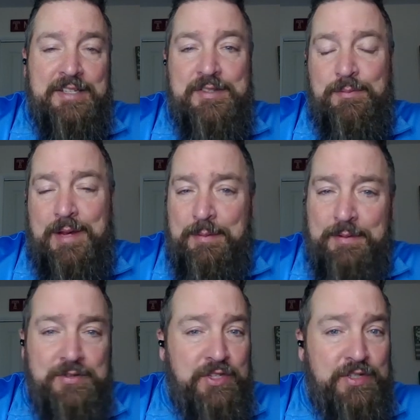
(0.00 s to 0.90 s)
so maybe
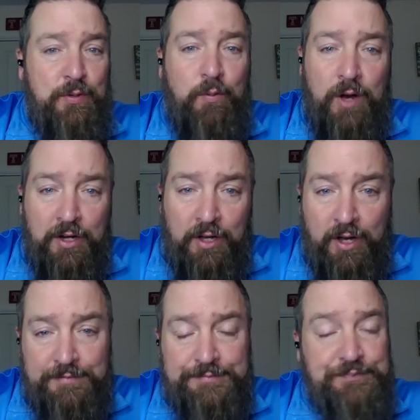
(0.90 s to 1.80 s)
it was just a
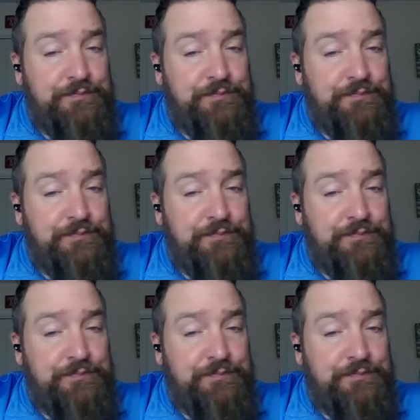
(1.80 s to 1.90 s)
one-off